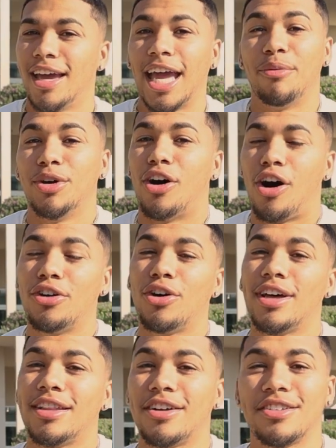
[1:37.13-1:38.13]
And we all know
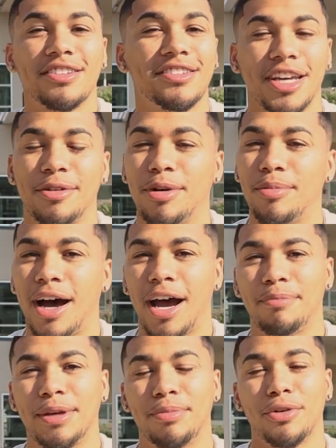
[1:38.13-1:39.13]
that there's a stigma
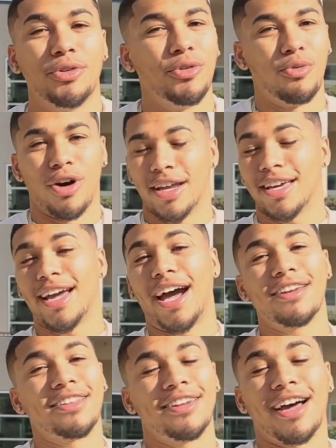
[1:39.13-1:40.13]
behind people who want to get
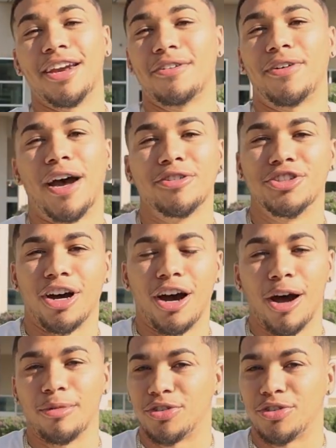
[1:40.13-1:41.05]
out of the nine to five job,